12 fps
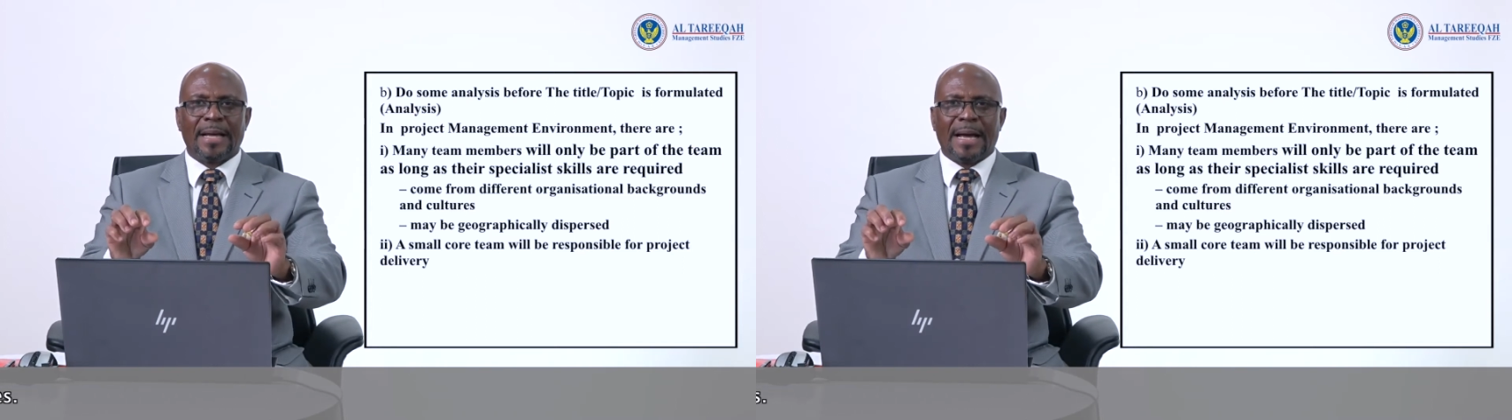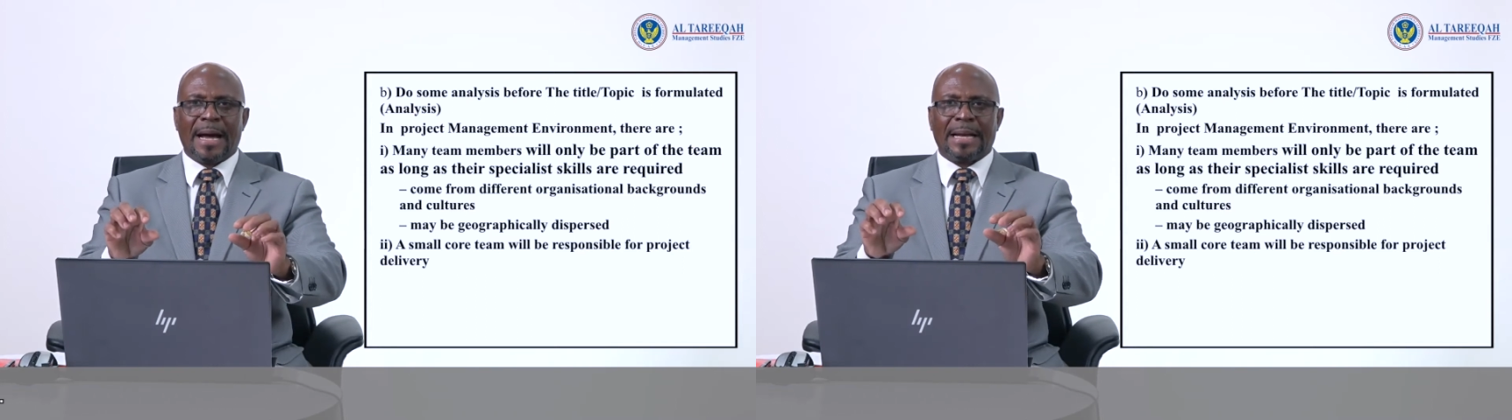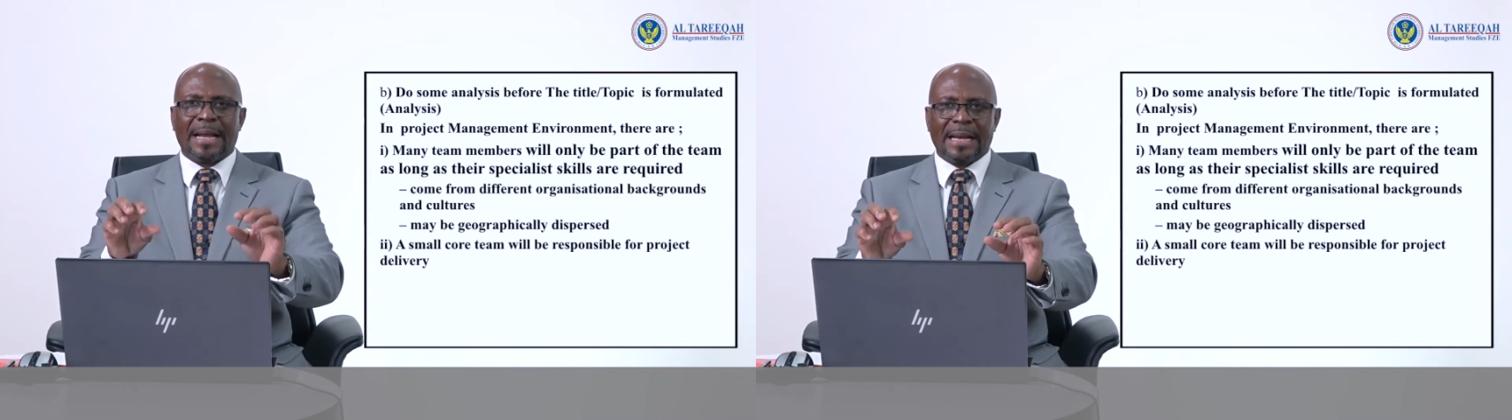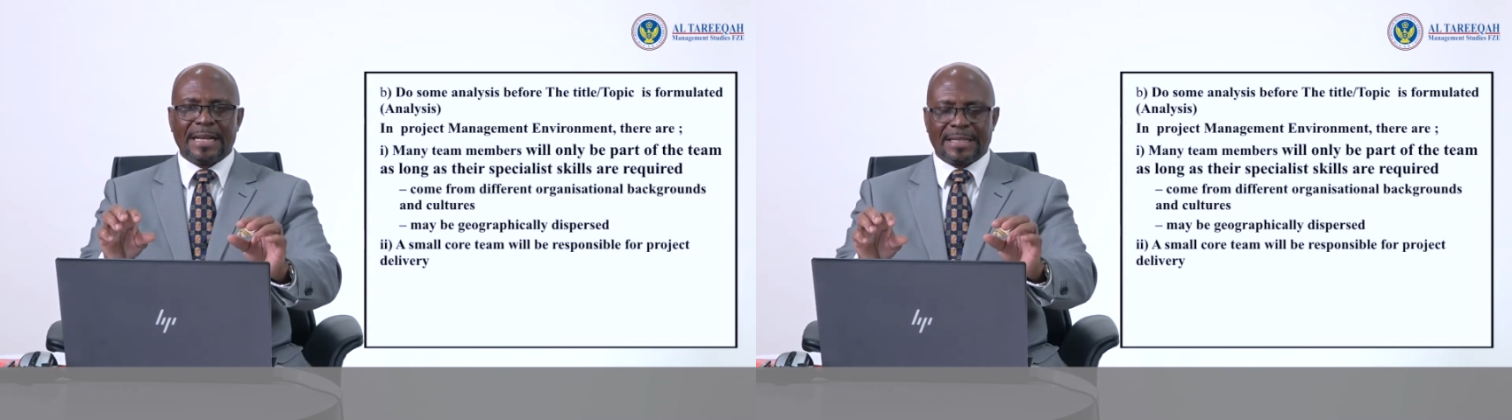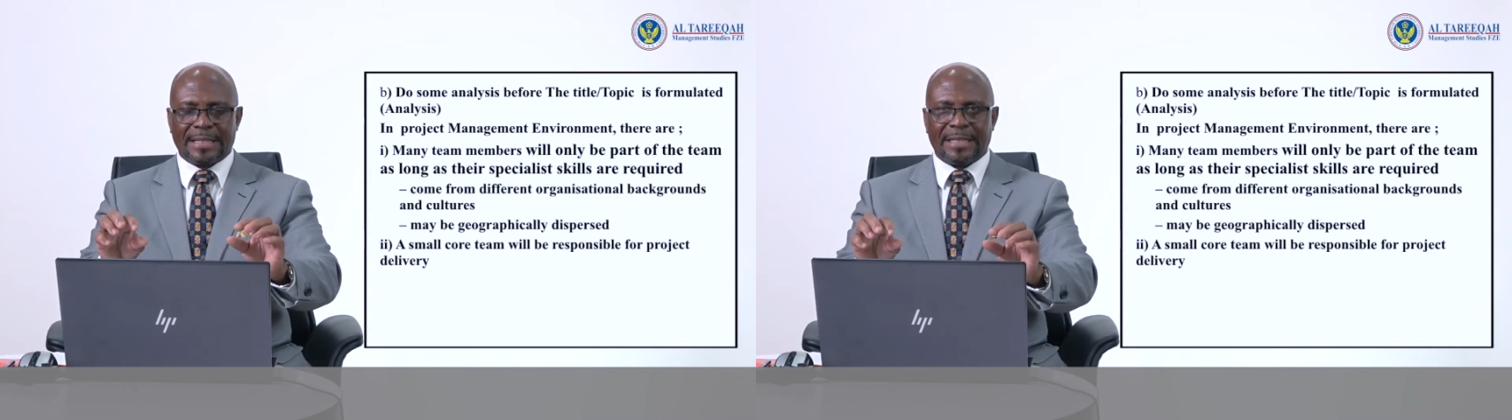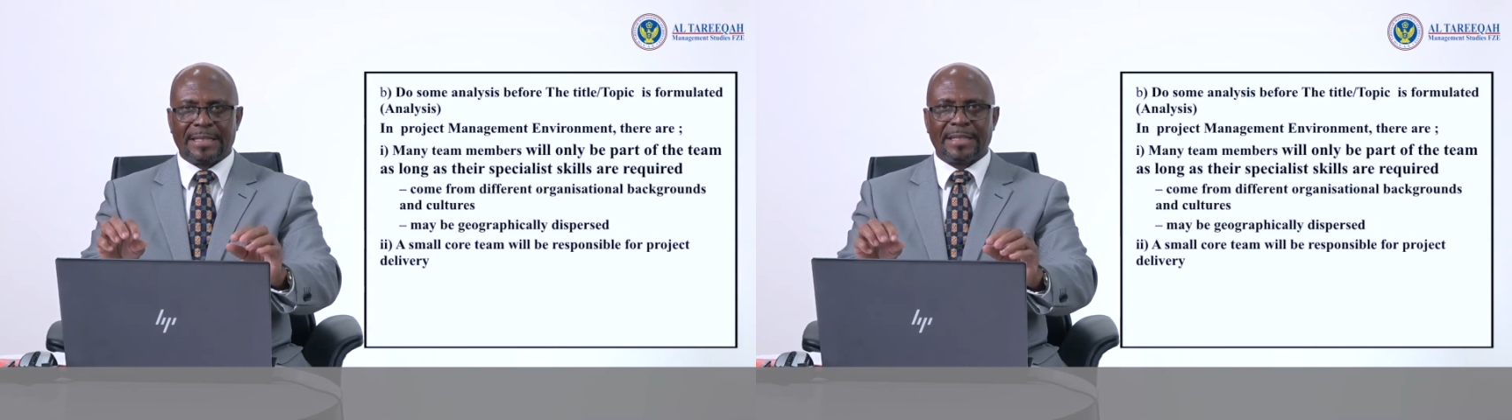
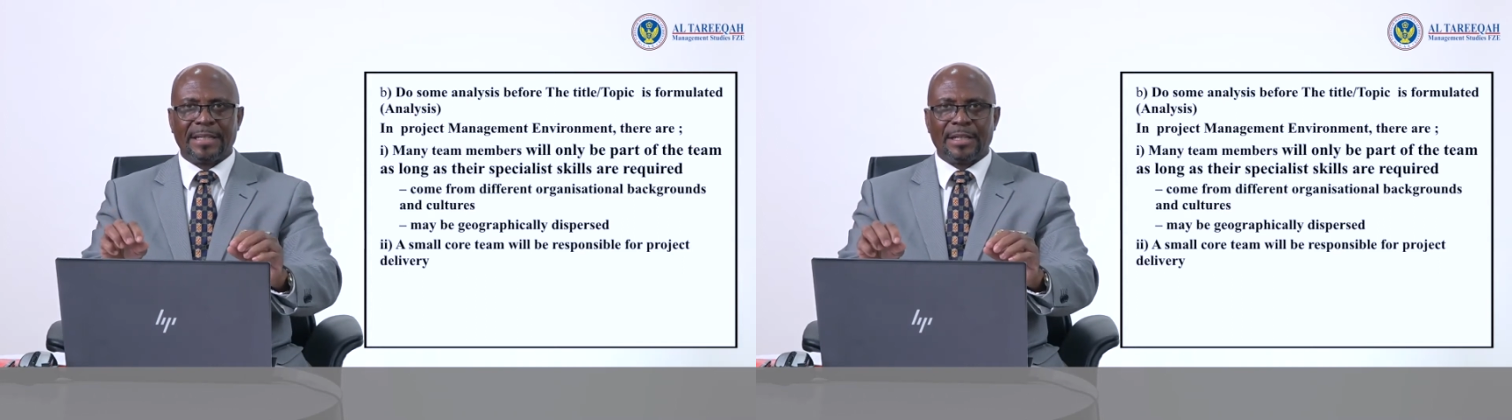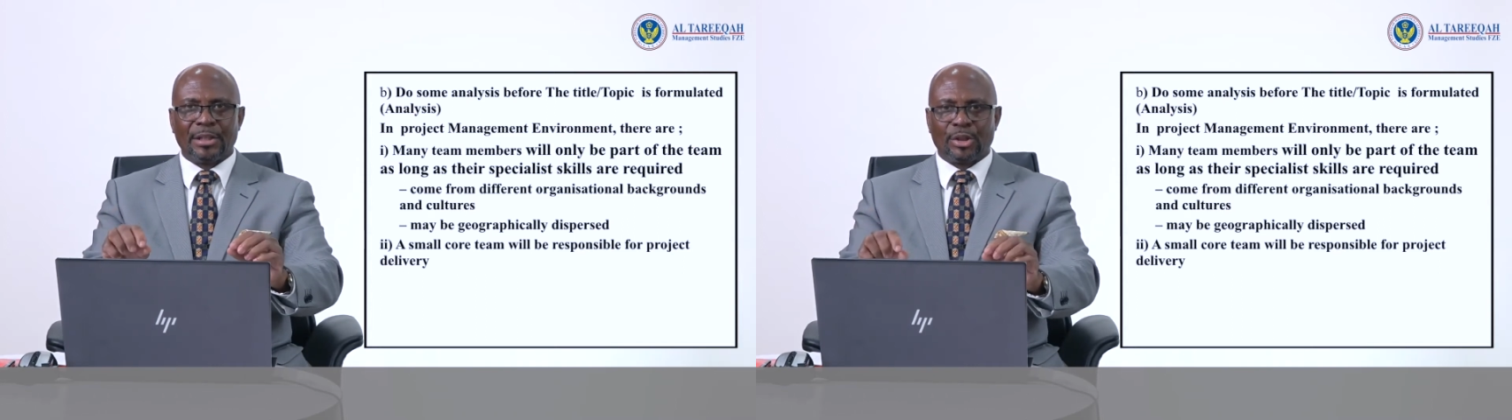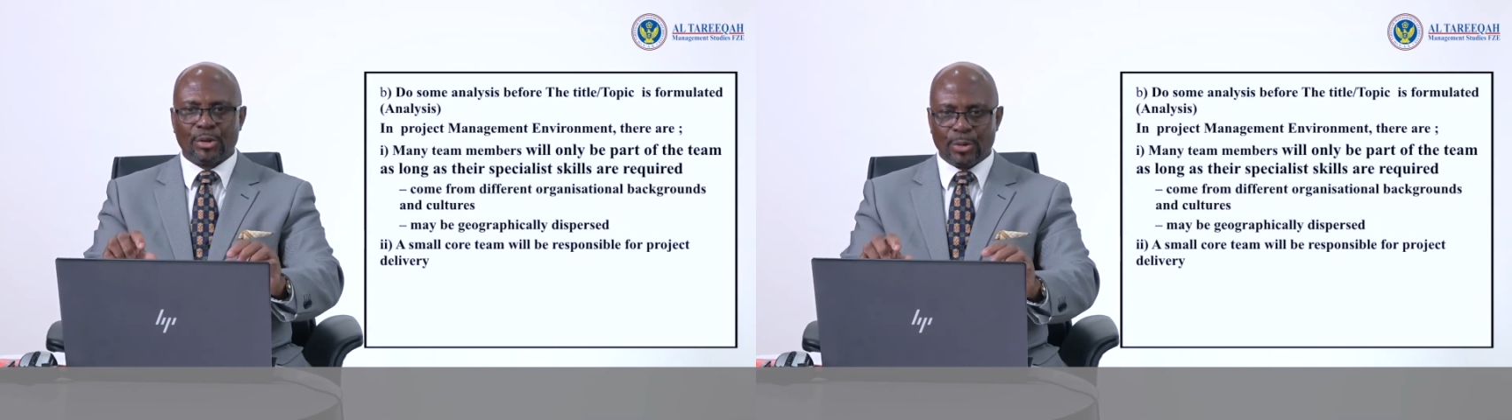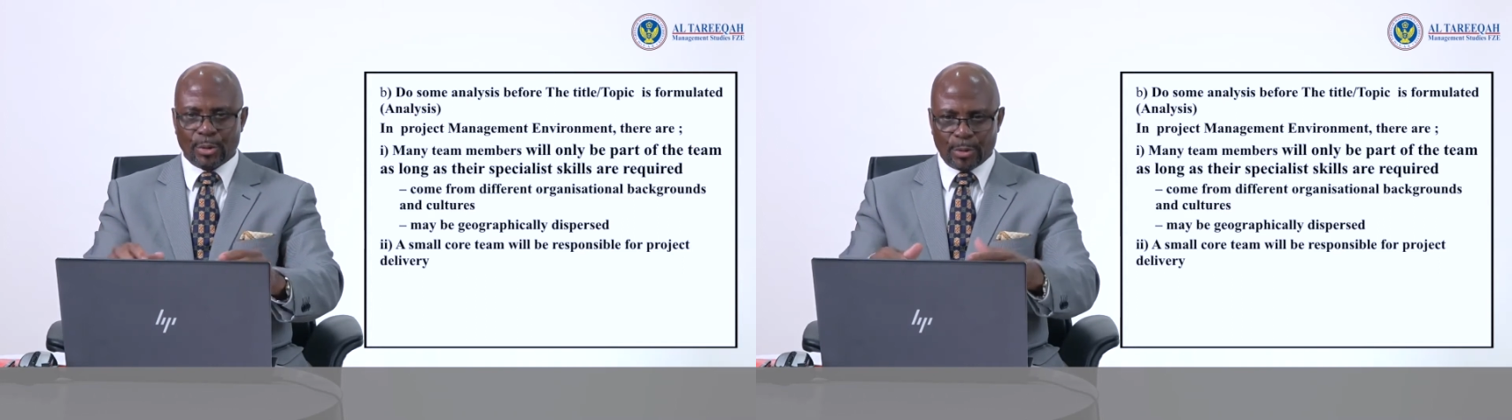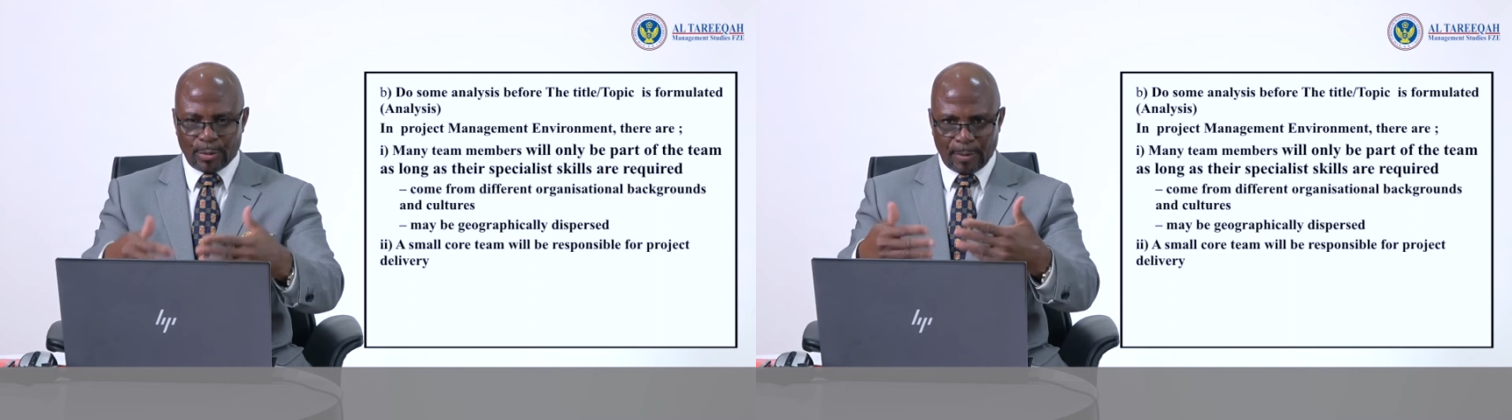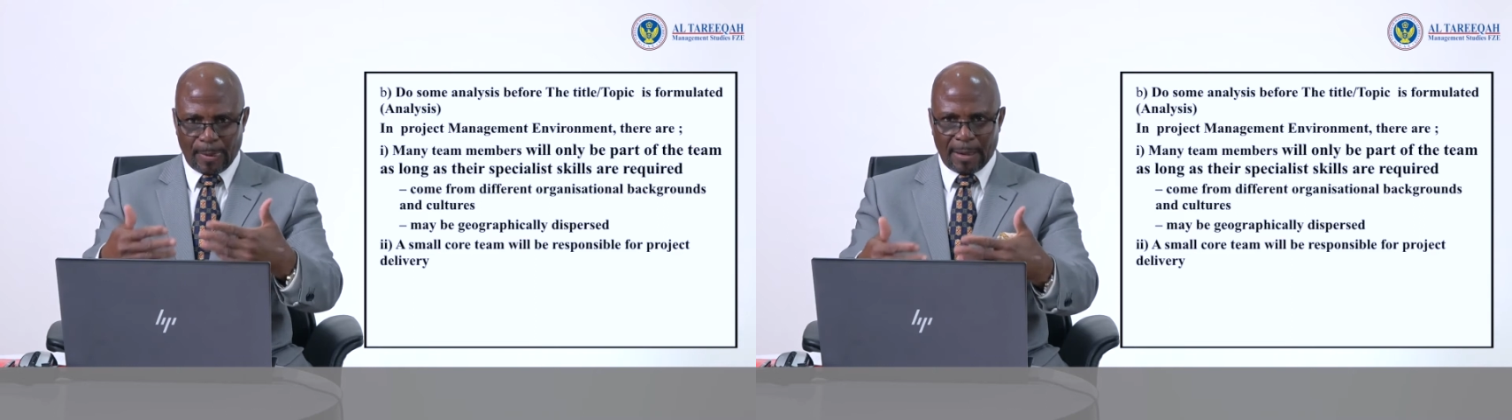analysis to
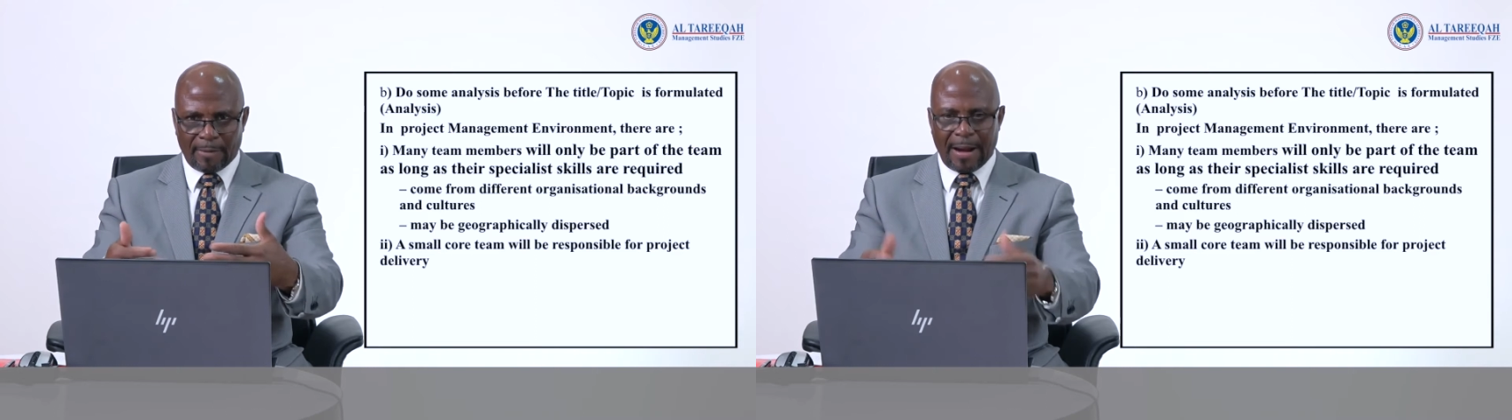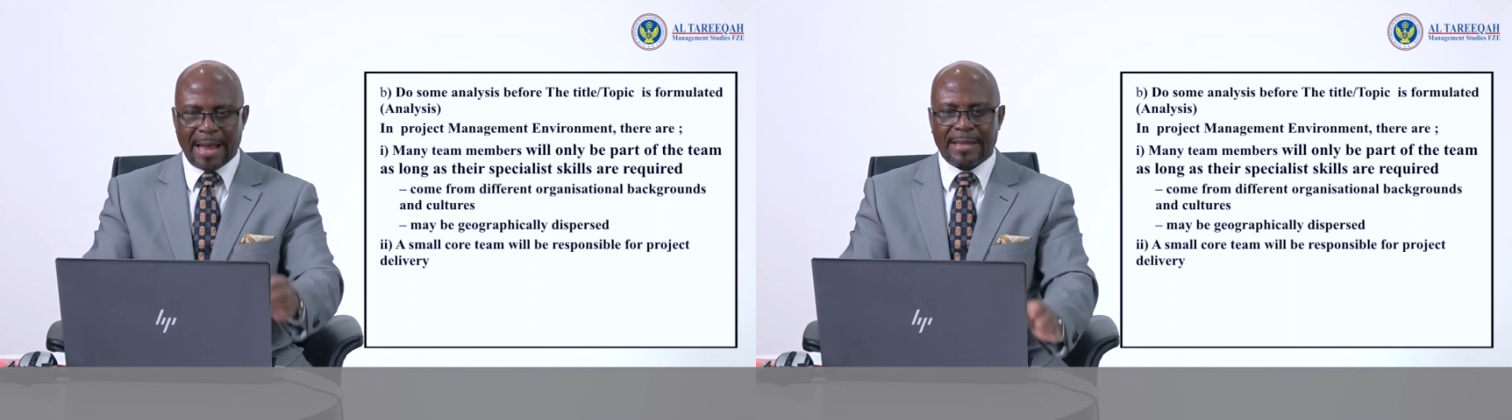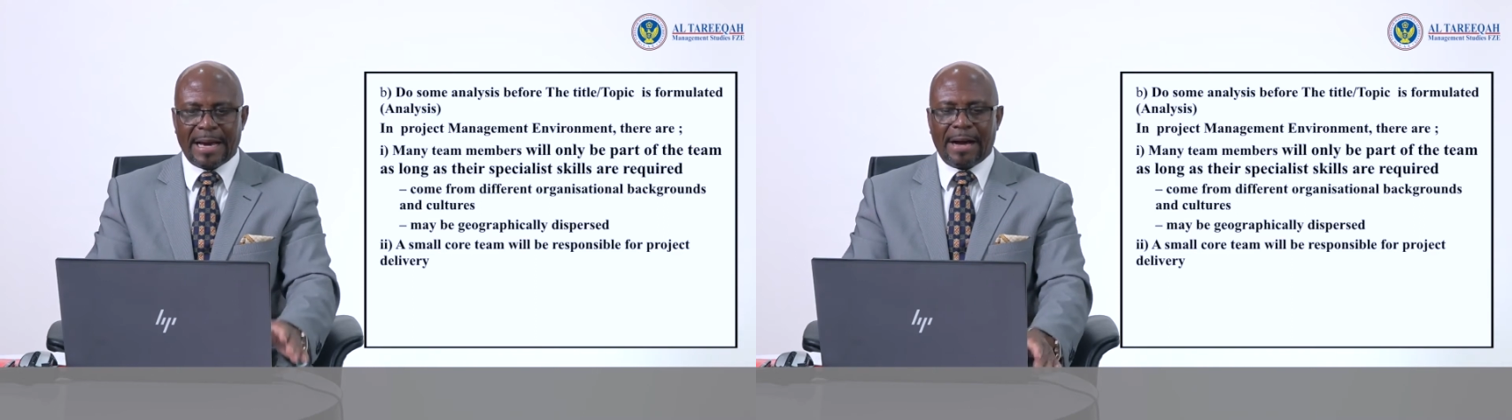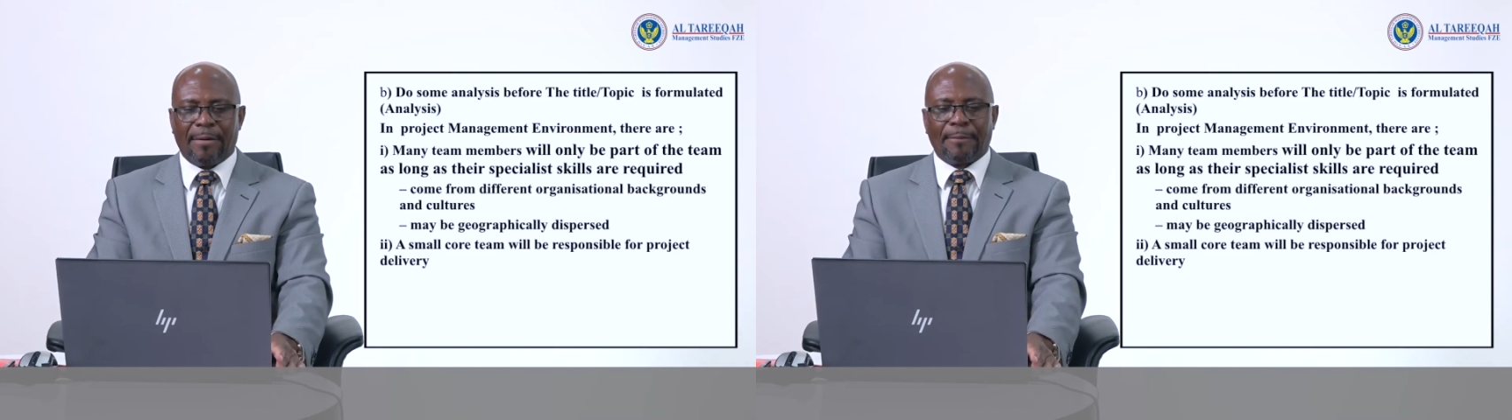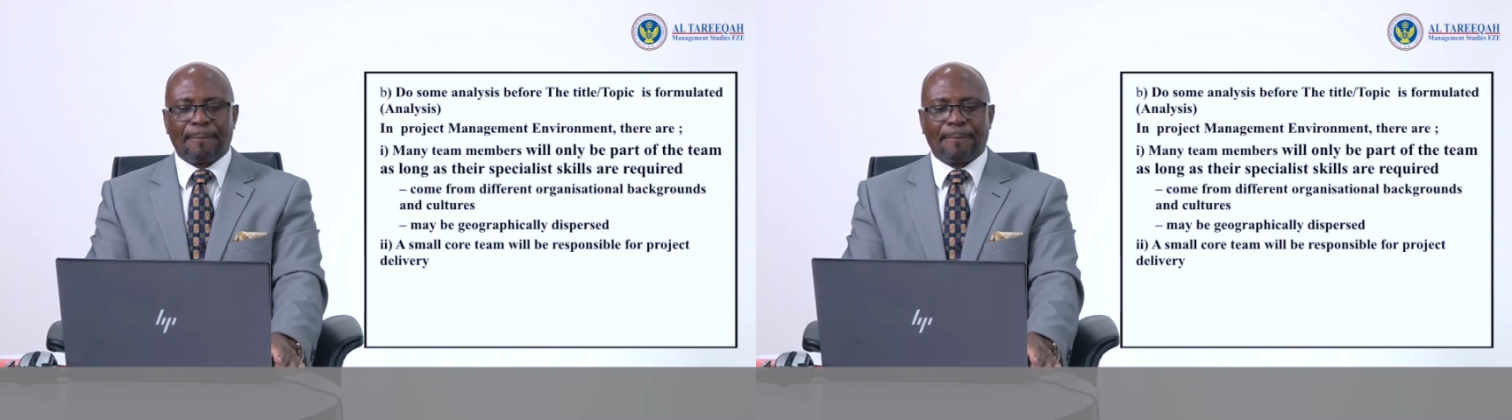write down.